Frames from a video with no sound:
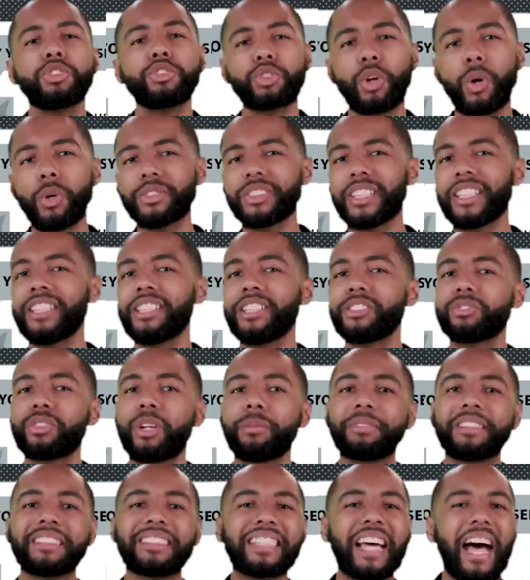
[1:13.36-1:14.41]
Trolls can
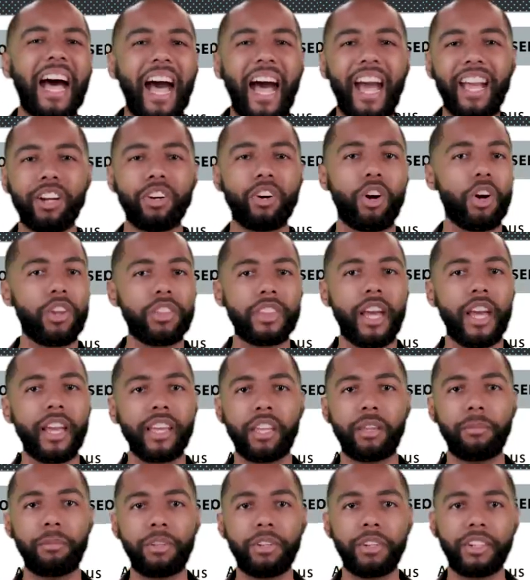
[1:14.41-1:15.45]
disrupt entire
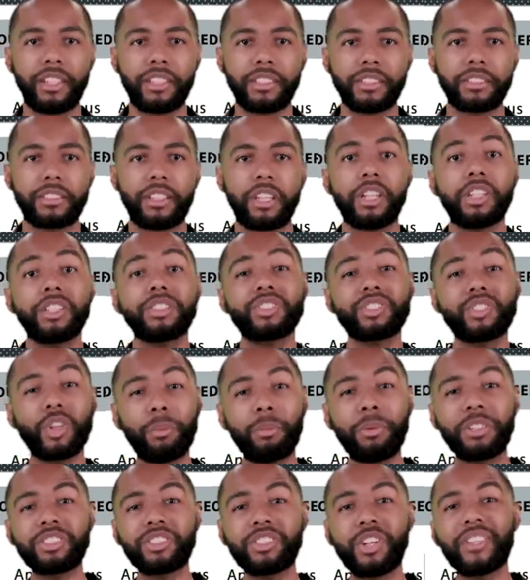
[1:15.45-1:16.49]
online communities,
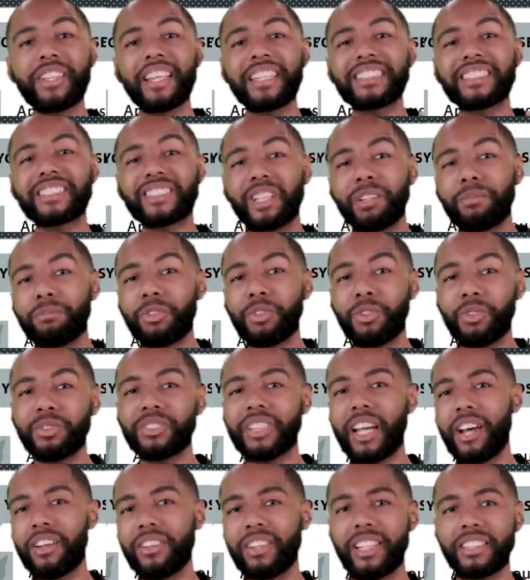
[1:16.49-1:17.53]
so much so that some
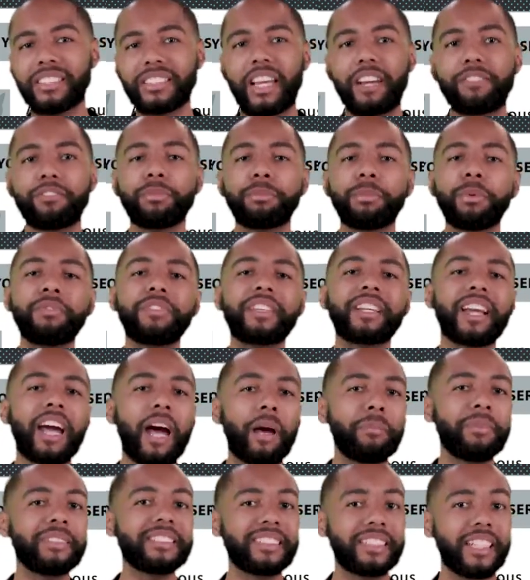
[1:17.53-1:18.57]
news outlets have removed the
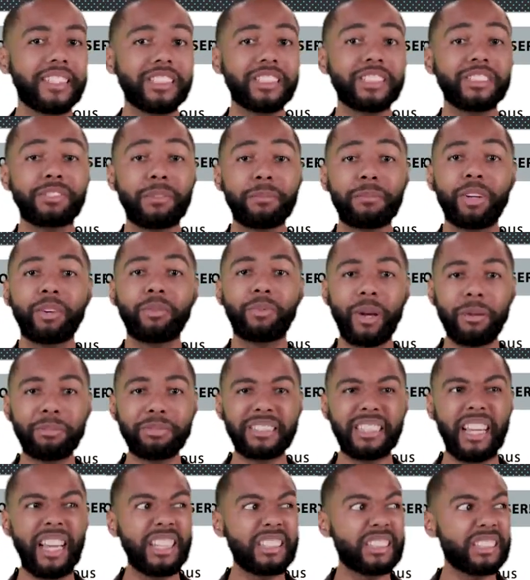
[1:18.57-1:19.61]
comment sections from their
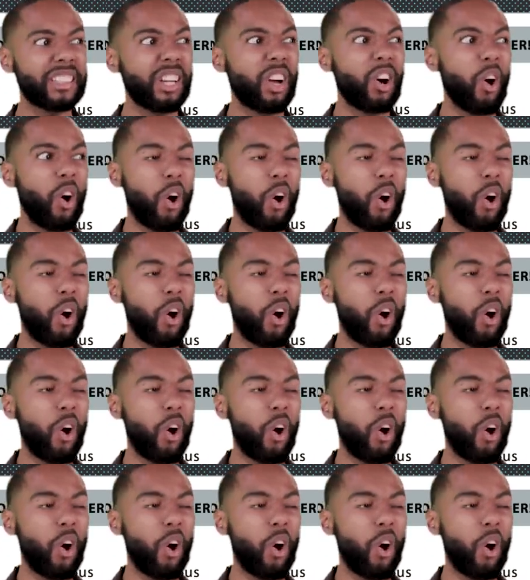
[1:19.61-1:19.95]
websites